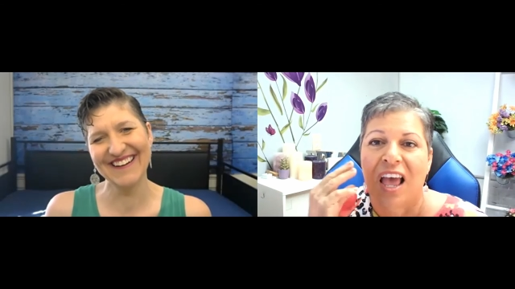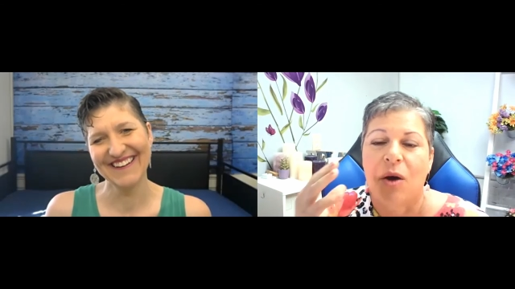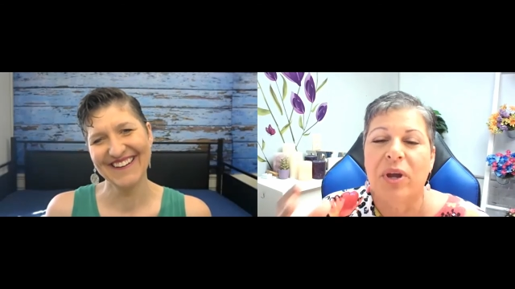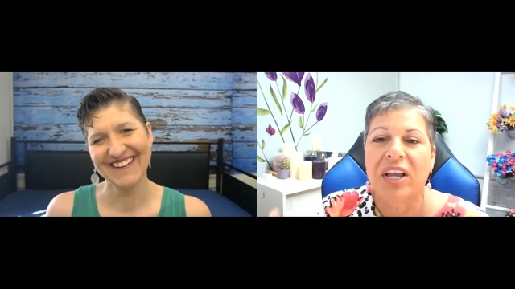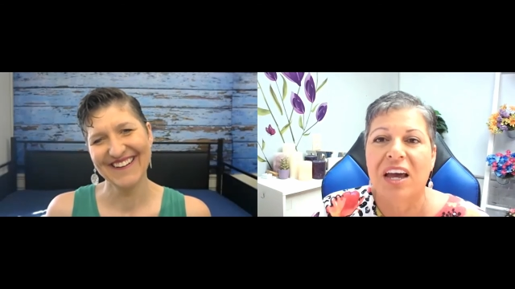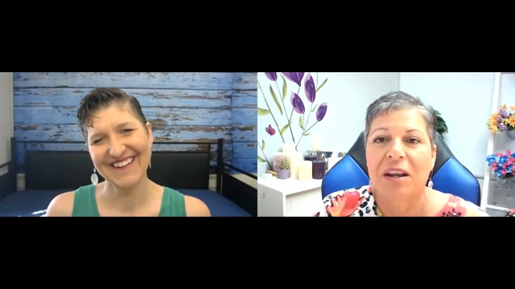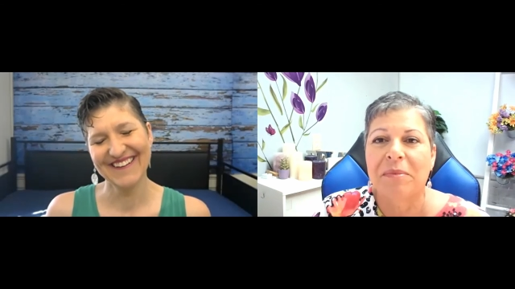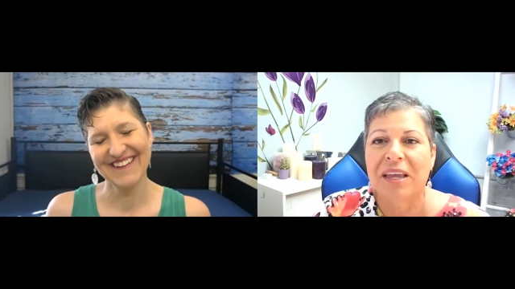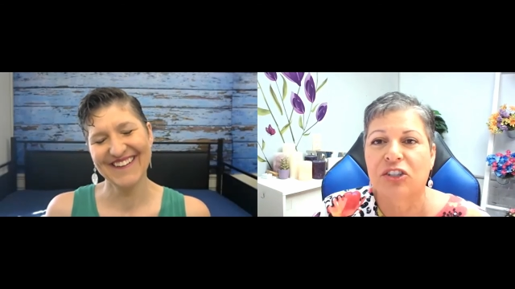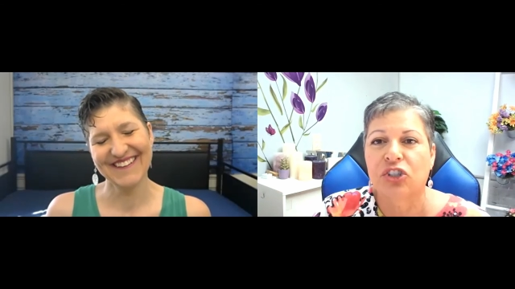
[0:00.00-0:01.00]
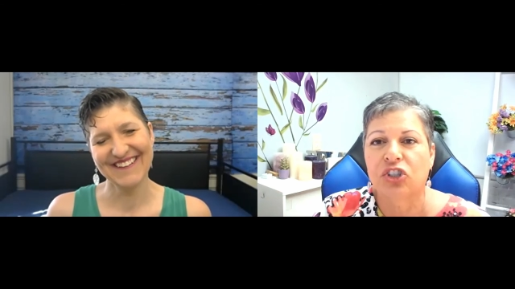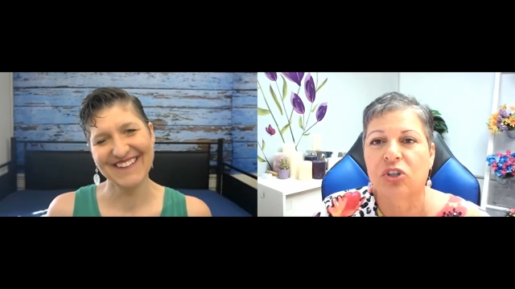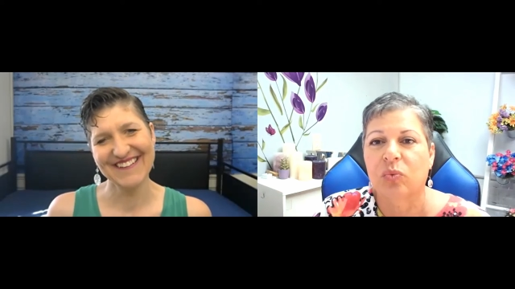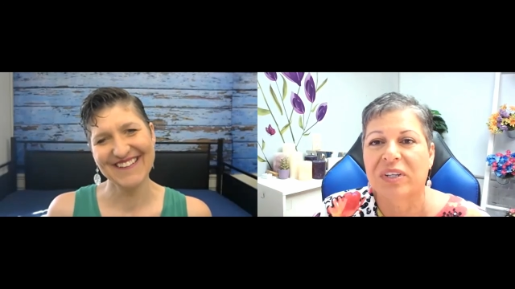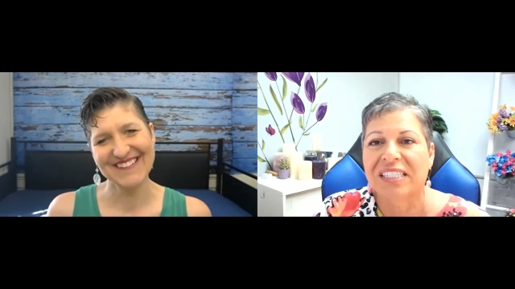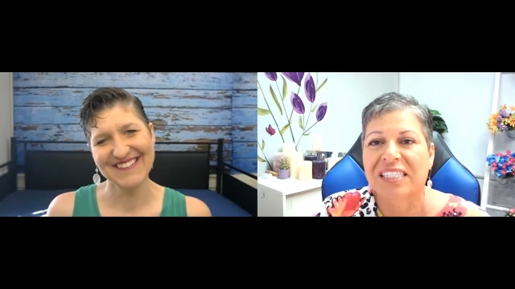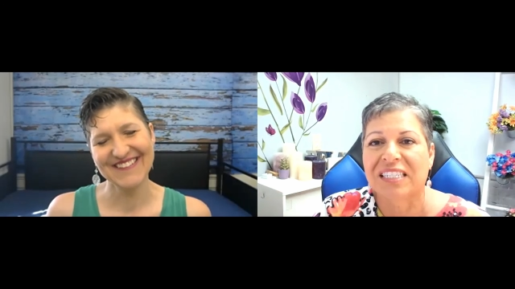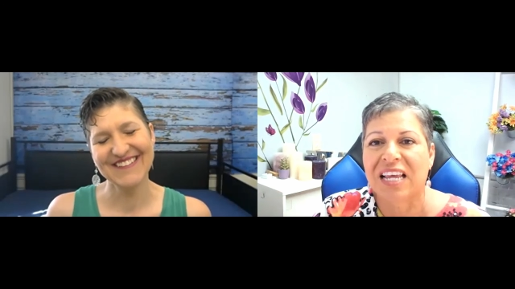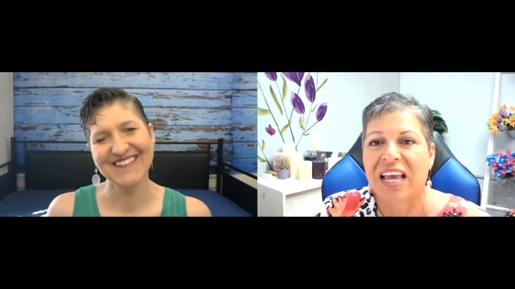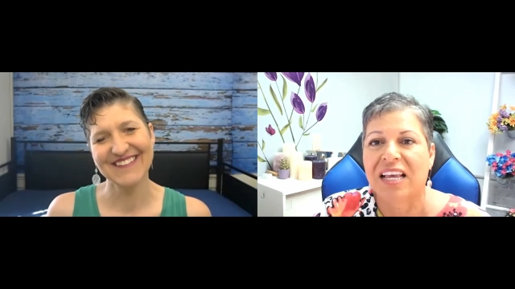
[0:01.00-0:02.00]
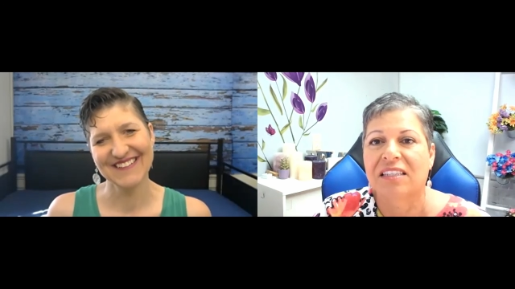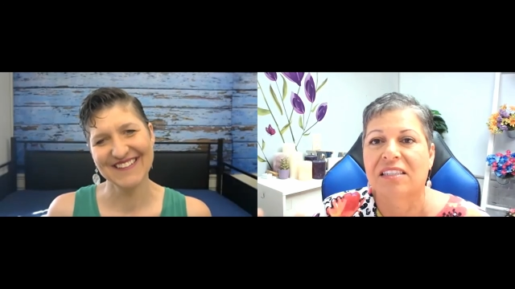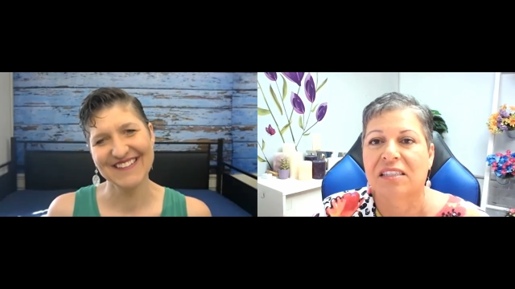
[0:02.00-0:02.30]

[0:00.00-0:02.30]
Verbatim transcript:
Speaker 1: and we got to make sure we stay